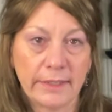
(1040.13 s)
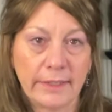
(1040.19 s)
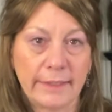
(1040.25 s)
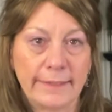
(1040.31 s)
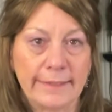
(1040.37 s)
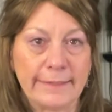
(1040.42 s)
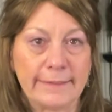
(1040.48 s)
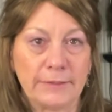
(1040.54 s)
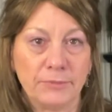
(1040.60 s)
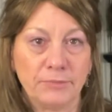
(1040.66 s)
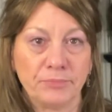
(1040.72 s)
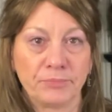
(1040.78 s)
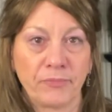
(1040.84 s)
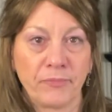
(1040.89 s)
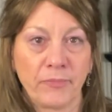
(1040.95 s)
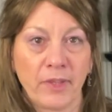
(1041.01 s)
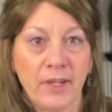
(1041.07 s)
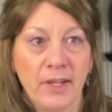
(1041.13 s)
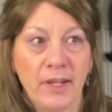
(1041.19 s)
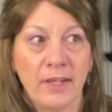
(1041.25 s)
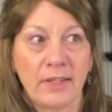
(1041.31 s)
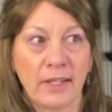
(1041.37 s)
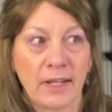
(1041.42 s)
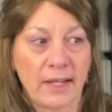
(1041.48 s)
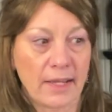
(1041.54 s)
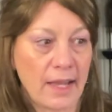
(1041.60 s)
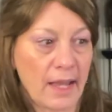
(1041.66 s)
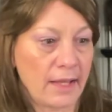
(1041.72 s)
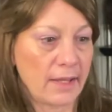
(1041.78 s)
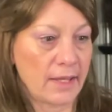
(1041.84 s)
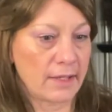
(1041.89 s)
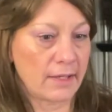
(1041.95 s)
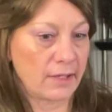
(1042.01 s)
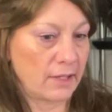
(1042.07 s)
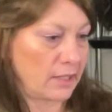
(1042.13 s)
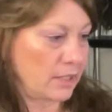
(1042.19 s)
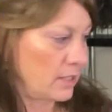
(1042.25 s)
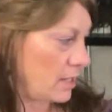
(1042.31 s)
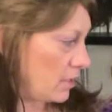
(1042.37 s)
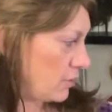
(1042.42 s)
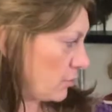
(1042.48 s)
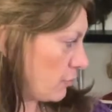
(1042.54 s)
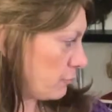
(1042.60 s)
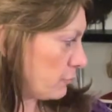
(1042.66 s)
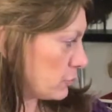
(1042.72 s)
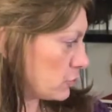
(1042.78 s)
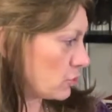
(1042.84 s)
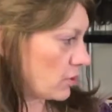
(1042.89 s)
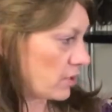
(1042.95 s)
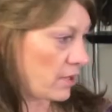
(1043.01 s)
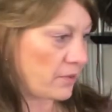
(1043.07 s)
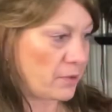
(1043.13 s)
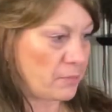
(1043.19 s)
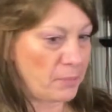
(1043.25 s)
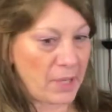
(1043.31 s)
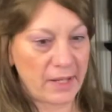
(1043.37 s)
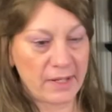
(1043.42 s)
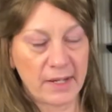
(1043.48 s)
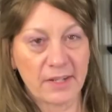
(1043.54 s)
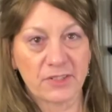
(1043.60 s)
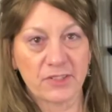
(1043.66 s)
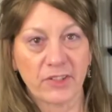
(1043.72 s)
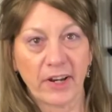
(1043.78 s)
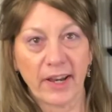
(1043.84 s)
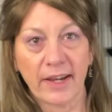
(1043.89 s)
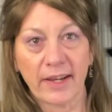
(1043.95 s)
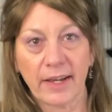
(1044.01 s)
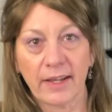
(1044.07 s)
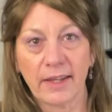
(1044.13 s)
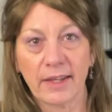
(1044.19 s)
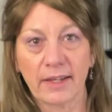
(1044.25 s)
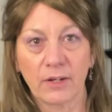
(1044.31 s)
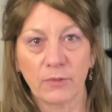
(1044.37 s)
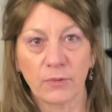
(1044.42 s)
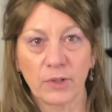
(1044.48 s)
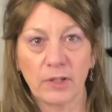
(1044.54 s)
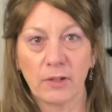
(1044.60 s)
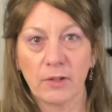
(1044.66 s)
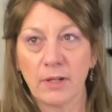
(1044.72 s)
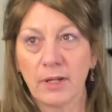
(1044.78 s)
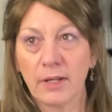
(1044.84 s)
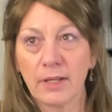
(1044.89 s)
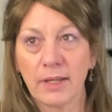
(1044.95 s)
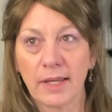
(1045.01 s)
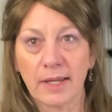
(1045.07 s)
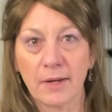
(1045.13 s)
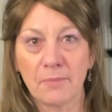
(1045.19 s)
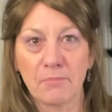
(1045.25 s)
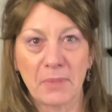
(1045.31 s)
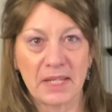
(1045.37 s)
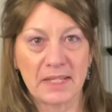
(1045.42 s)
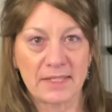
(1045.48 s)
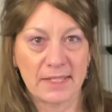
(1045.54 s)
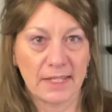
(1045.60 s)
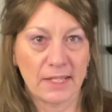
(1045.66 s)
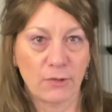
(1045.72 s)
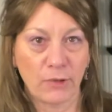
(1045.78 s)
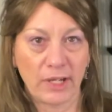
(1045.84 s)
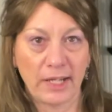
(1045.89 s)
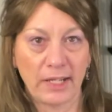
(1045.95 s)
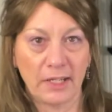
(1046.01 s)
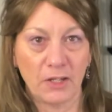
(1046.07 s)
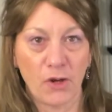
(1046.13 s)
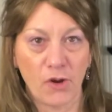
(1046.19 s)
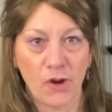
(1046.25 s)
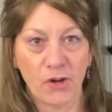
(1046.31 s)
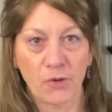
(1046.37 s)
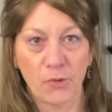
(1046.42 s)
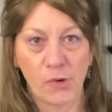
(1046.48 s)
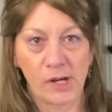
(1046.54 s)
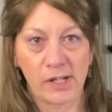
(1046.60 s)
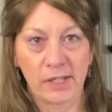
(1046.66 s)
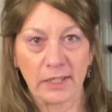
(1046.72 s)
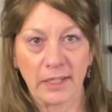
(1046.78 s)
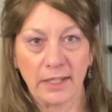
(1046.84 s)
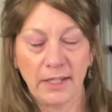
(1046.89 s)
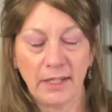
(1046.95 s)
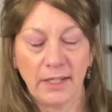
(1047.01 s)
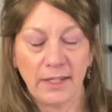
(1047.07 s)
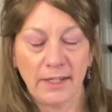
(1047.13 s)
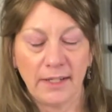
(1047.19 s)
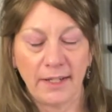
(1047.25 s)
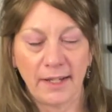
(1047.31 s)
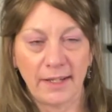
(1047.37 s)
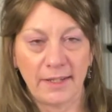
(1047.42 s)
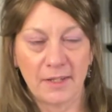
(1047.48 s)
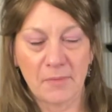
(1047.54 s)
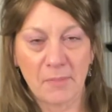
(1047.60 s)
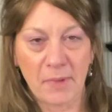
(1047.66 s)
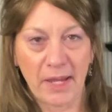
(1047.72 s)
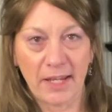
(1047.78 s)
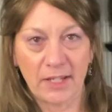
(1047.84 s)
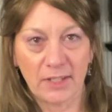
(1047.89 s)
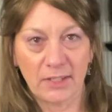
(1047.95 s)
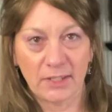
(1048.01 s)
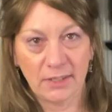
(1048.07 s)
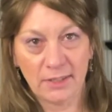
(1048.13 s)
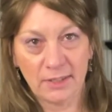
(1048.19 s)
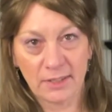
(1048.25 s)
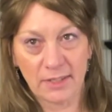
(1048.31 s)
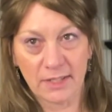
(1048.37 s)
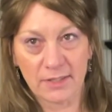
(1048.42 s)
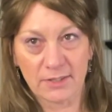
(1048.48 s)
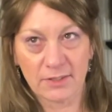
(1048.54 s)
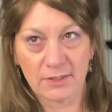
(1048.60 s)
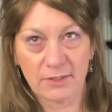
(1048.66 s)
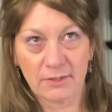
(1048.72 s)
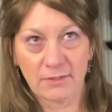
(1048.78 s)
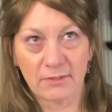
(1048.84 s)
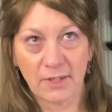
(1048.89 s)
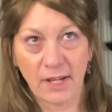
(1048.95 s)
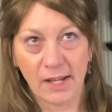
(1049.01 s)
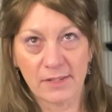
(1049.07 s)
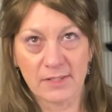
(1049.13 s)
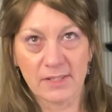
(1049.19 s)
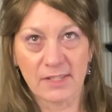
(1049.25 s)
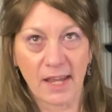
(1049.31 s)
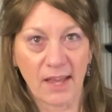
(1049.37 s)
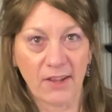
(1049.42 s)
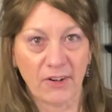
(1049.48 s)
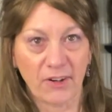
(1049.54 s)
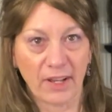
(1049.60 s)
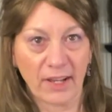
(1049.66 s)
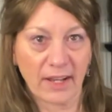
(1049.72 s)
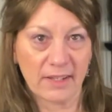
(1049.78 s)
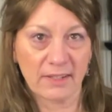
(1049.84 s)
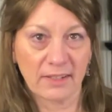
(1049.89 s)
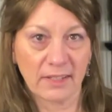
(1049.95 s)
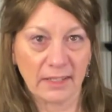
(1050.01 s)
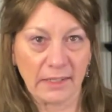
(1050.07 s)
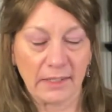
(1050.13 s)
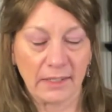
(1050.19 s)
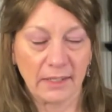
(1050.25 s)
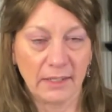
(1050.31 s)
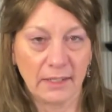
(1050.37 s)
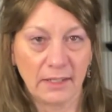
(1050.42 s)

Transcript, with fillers: Um, then I got like a, I don't know if you saw it on the bed yesterday. I got like a real, like a minty green long one in the mail yes on Saturday, I think.